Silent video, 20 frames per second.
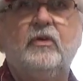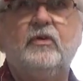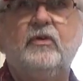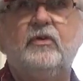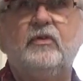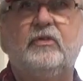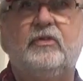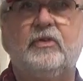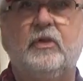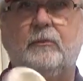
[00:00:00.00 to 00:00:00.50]

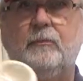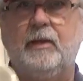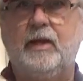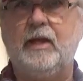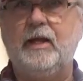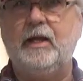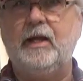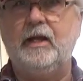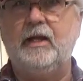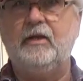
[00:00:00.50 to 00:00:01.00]
some
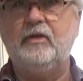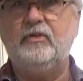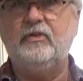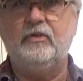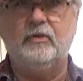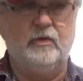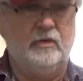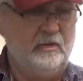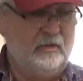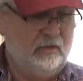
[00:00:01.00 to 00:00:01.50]
mayonnaise,
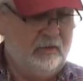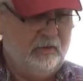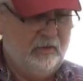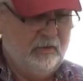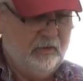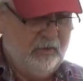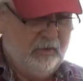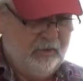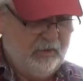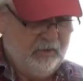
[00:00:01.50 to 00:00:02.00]

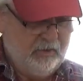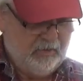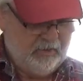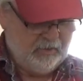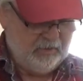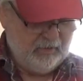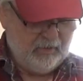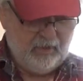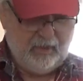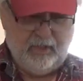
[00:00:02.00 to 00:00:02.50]

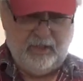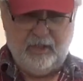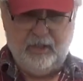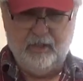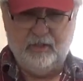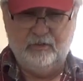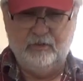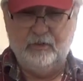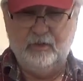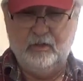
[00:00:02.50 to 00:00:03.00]

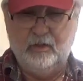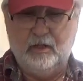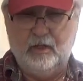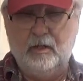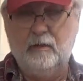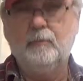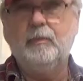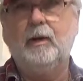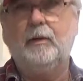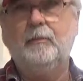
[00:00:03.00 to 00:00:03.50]
and our
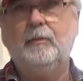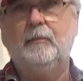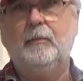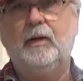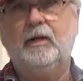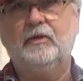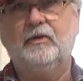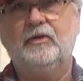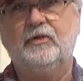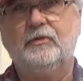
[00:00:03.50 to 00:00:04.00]
Bub and
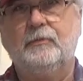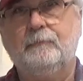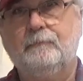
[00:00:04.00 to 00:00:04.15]
Mother's.